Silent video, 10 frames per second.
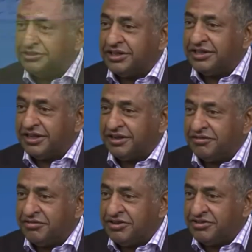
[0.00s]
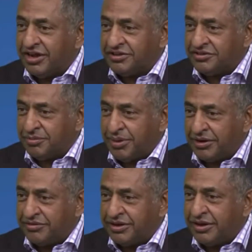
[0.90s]
that they could recharge the
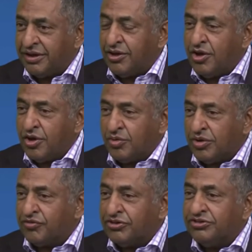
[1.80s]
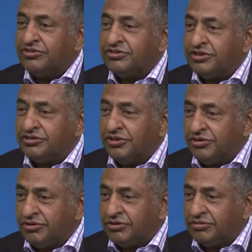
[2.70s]
battery. We've reduced the
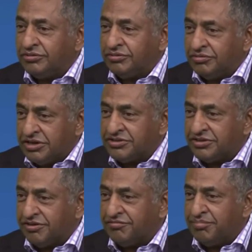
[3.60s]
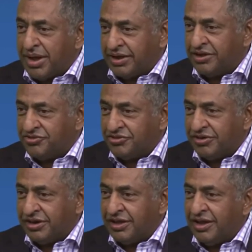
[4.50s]
total risk of back
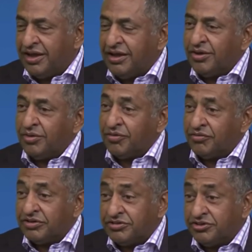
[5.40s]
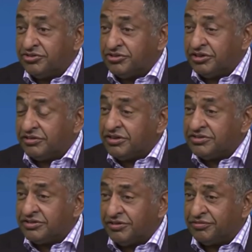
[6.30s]
injury. We've reduced the
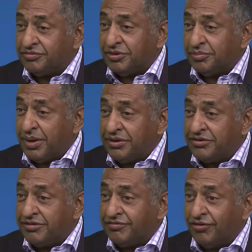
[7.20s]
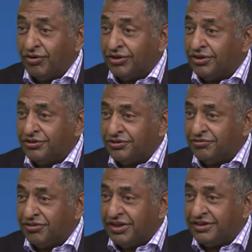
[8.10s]
risk of the battery falling on your
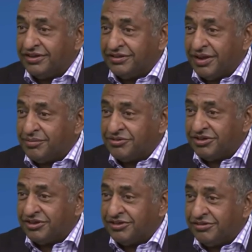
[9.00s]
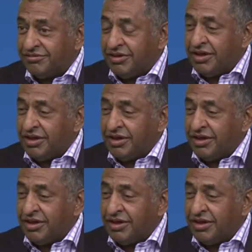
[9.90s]
feet and damaging you.